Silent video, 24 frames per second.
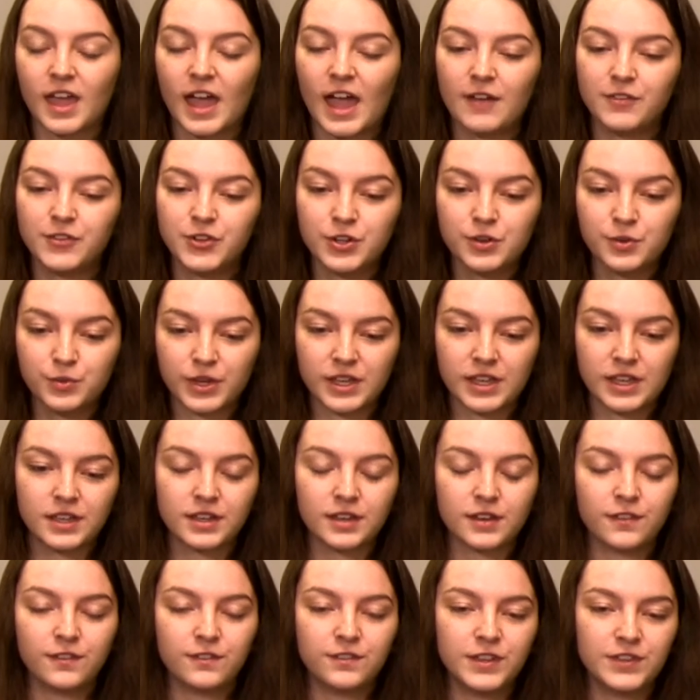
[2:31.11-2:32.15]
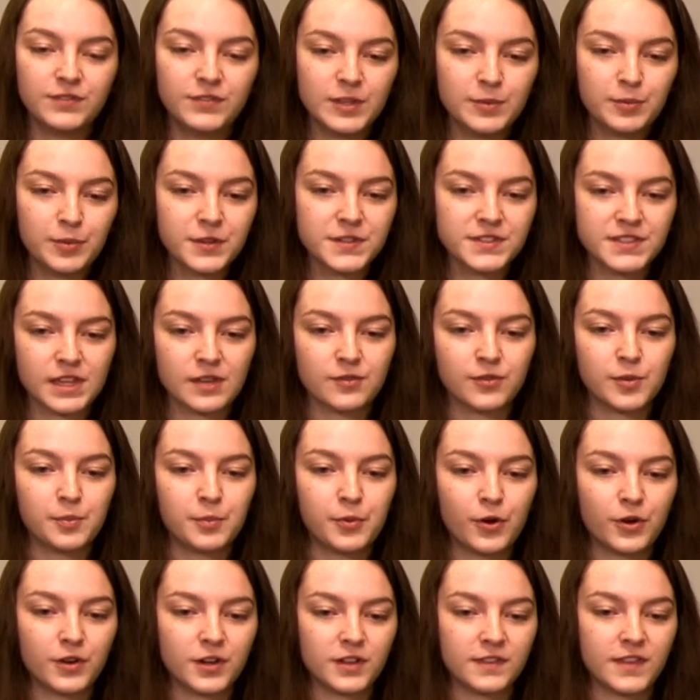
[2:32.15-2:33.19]
After a week, 50%
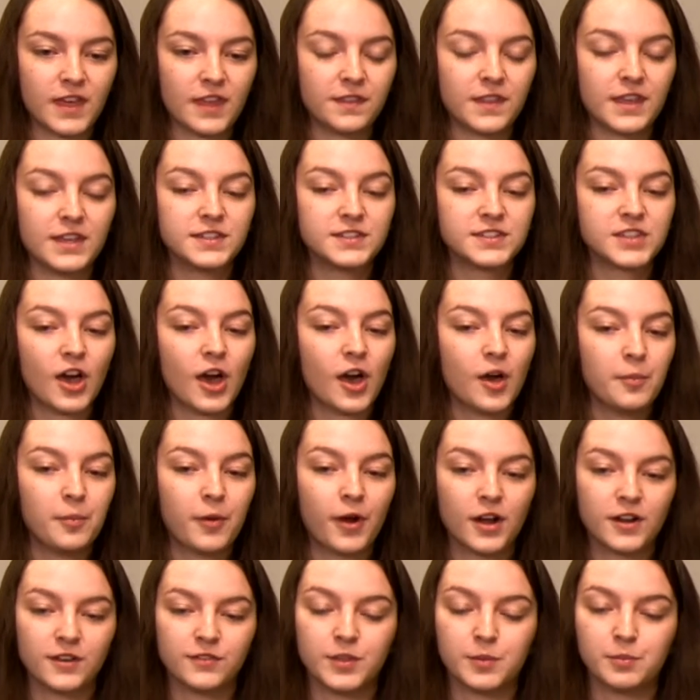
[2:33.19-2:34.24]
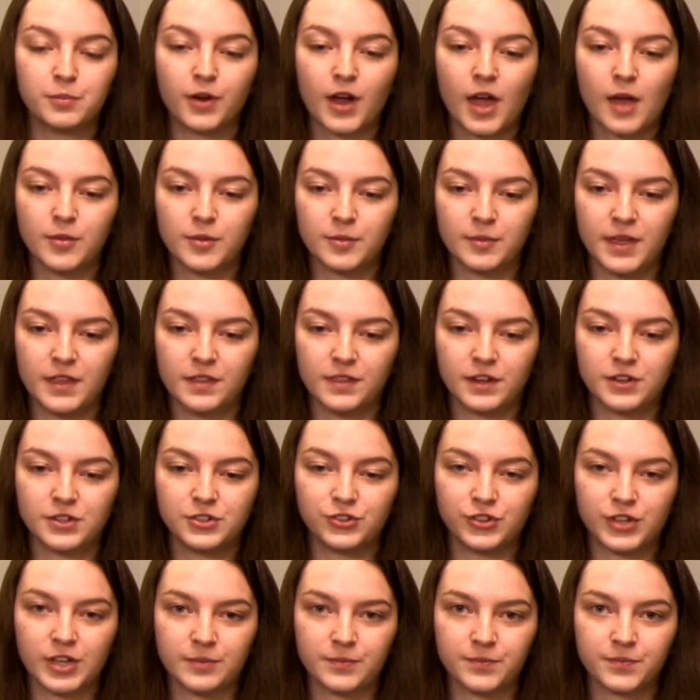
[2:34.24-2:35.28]
reported that they saw part of the problem in their
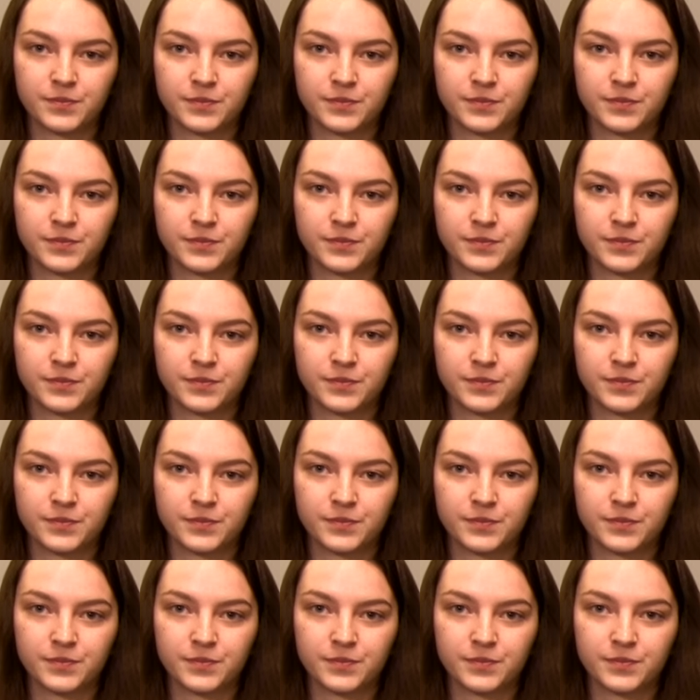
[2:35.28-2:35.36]
dream.